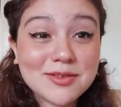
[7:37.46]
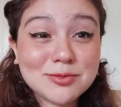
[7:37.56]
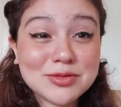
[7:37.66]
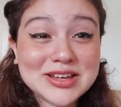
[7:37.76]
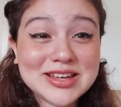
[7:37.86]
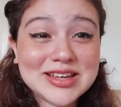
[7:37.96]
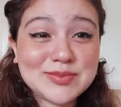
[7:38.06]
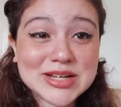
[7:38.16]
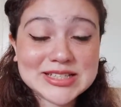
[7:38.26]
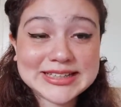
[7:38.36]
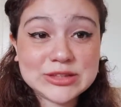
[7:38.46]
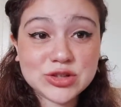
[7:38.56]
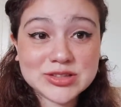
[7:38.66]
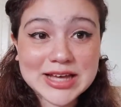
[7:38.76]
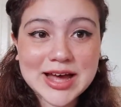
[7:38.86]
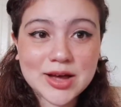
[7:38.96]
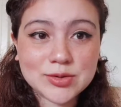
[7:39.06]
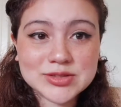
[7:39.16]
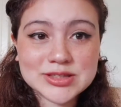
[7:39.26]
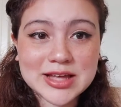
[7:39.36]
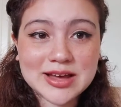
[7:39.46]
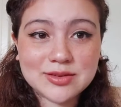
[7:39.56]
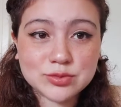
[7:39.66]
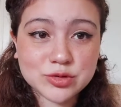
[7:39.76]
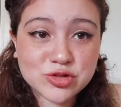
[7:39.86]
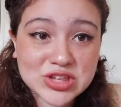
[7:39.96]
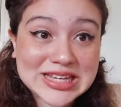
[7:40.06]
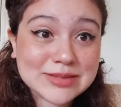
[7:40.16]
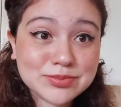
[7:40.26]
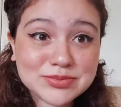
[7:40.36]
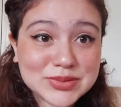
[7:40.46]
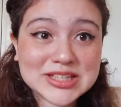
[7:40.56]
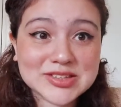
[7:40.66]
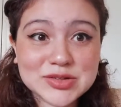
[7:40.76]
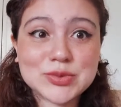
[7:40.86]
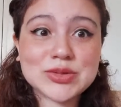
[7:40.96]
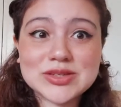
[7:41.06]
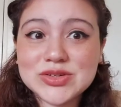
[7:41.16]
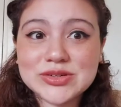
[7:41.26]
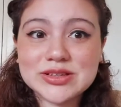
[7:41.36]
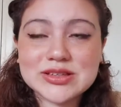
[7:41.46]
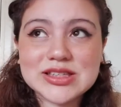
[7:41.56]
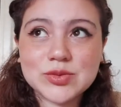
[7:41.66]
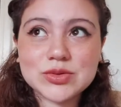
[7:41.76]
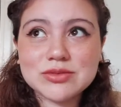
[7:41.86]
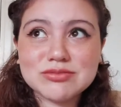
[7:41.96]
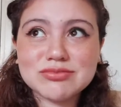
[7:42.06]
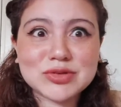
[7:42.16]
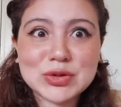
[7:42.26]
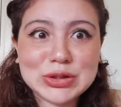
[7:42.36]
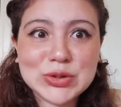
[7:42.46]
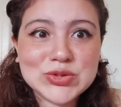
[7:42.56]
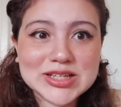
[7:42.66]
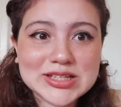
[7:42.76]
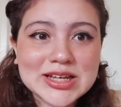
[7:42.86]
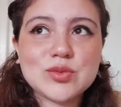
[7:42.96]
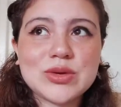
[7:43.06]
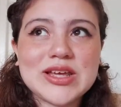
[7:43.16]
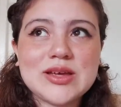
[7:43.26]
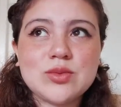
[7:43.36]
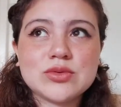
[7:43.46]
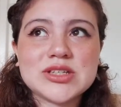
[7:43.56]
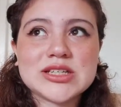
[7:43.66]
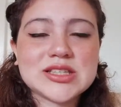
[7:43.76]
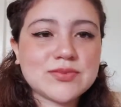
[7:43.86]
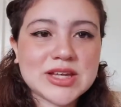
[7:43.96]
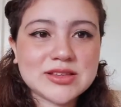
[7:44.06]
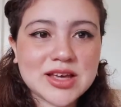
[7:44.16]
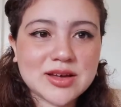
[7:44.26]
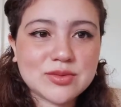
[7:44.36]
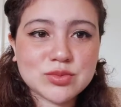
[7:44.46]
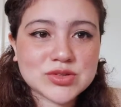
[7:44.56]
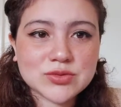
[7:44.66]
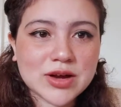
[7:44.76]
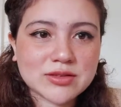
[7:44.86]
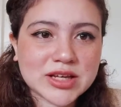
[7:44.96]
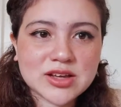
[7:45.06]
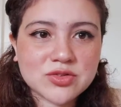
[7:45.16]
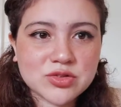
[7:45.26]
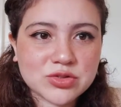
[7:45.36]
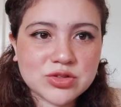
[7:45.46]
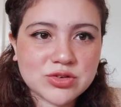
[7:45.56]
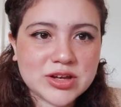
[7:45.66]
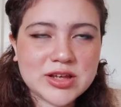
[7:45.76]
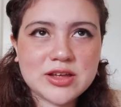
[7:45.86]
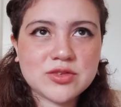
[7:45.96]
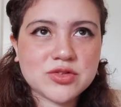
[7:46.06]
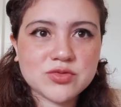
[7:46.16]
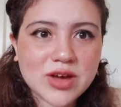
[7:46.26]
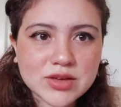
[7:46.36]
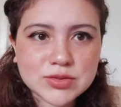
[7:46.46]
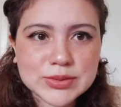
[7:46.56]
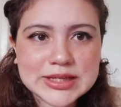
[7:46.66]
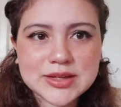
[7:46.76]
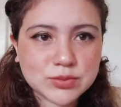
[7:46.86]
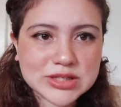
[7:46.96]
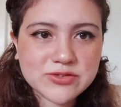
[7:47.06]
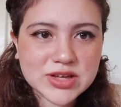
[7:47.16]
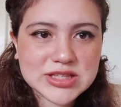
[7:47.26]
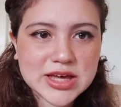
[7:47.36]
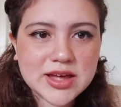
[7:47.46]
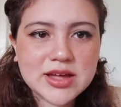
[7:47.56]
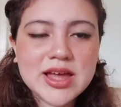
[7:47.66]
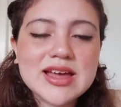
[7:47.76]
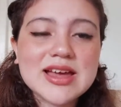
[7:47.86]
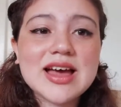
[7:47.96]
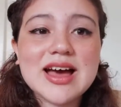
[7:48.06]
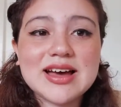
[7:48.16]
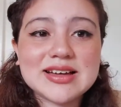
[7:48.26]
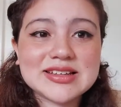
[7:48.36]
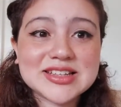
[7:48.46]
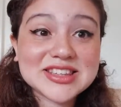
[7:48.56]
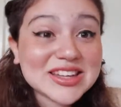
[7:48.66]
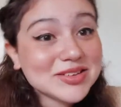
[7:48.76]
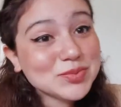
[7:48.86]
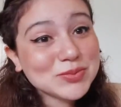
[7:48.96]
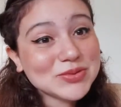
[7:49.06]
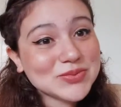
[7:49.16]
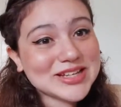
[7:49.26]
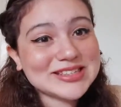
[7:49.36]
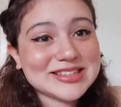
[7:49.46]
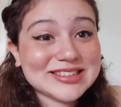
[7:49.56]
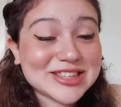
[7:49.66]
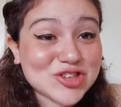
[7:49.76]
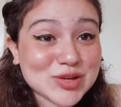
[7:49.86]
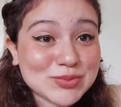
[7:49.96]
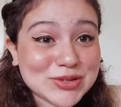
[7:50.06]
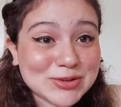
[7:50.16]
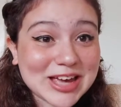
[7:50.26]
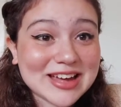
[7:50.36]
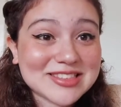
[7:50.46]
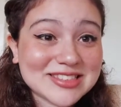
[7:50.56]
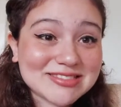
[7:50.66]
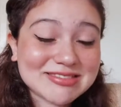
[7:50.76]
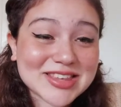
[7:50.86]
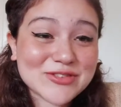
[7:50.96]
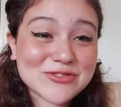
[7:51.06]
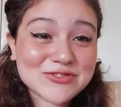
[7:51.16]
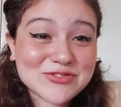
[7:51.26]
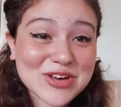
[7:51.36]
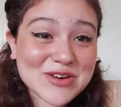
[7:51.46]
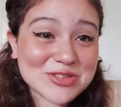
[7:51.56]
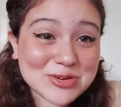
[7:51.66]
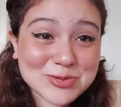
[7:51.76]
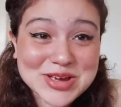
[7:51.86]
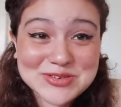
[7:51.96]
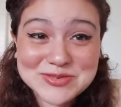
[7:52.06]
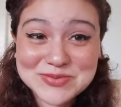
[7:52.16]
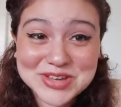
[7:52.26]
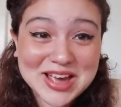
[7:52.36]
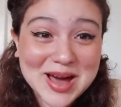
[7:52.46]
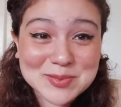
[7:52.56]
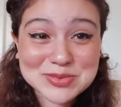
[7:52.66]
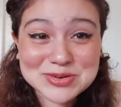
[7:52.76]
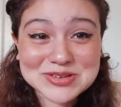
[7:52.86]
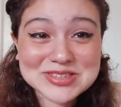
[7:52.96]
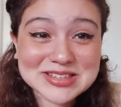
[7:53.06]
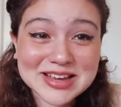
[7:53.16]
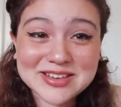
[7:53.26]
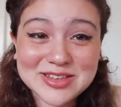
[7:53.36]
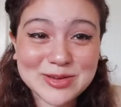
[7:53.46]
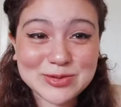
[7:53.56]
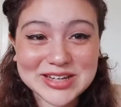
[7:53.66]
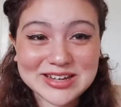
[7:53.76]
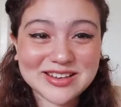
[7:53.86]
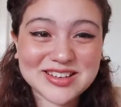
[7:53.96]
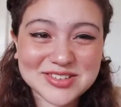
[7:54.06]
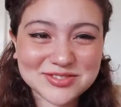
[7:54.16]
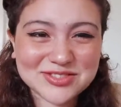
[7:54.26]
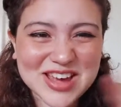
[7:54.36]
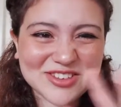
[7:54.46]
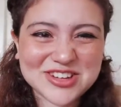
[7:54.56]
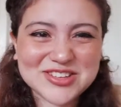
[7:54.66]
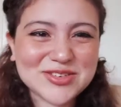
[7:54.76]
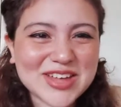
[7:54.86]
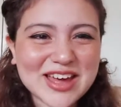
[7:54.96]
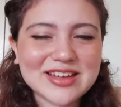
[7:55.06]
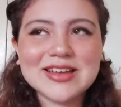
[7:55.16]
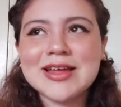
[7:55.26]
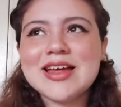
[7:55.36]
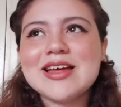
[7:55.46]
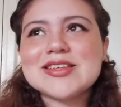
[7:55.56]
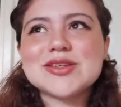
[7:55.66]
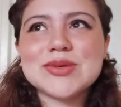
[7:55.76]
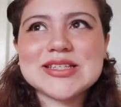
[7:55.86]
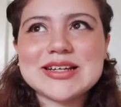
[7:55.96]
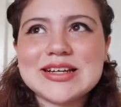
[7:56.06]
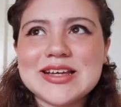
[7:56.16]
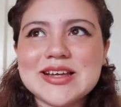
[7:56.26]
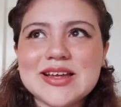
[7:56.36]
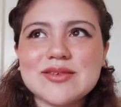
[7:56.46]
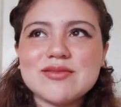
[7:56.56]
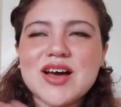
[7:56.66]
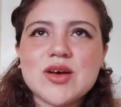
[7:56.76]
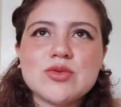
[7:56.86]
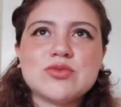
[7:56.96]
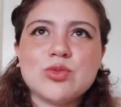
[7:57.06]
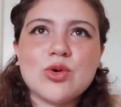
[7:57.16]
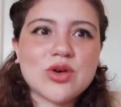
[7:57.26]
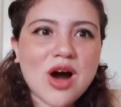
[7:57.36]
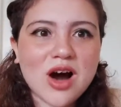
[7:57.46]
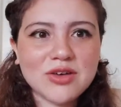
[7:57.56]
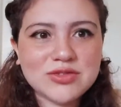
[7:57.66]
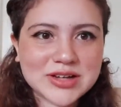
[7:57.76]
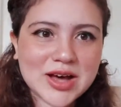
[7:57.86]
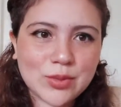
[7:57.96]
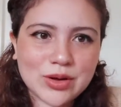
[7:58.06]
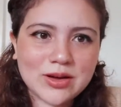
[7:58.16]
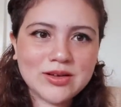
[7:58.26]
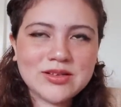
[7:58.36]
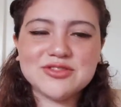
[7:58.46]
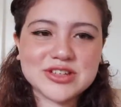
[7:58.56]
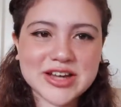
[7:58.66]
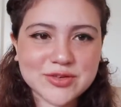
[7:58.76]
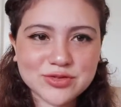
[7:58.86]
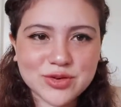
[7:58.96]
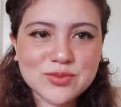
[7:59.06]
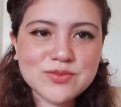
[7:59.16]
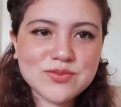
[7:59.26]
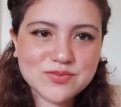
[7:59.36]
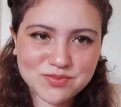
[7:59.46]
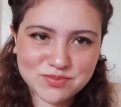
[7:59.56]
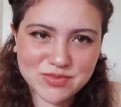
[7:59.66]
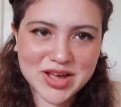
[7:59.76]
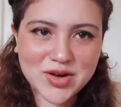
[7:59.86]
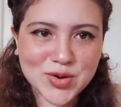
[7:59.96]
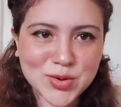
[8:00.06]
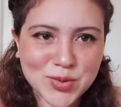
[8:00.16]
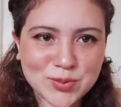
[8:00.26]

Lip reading: we basically chose a house that was cheap, because you know, we're students, like we're not loaded. We wanted something that was around like 103, 105 a week, and we did find that. And the only problem is, the cheaper you get, the further away from the campus, like uni kind of area you get. So basically I would walk half an hour every day from my home